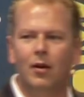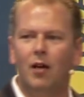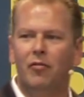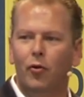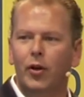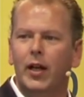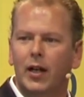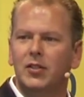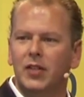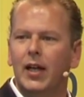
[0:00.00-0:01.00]
avoiding
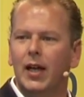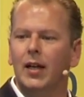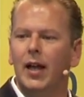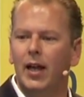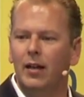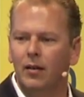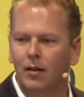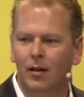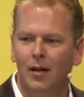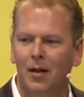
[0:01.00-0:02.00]
and staying in lane,
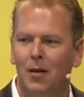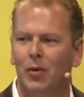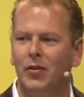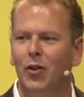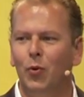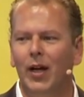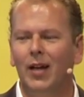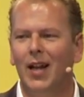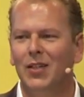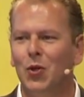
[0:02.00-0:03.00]
but they're doing it
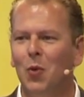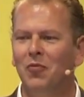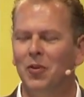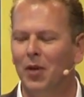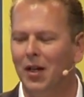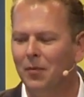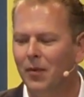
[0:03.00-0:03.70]
less comfortably.